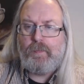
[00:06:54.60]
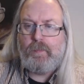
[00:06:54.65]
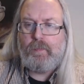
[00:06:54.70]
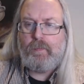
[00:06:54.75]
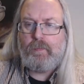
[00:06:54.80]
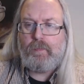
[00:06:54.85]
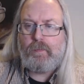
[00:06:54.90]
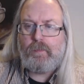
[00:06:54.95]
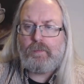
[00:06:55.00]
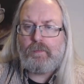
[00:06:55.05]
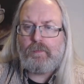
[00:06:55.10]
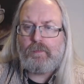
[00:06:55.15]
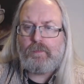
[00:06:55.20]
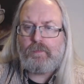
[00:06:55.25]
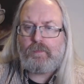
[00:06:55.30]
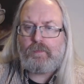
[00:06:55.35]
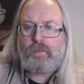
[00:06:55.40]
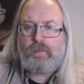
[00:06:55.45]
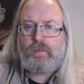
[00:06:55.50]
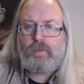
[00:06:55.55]

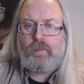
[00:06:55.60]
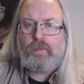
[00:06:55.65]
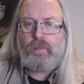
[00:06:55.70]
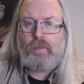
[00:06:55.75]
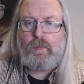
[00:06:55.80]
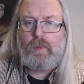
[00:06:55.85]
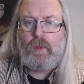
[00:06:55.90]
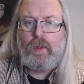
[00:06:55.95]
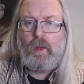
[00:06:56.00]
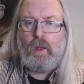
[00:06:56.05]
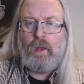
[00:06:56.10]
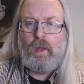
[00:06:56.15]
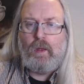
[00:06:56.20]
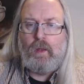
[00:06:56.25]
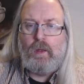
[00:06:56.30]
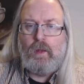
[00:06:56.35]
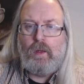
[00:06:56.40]
(no one is talking)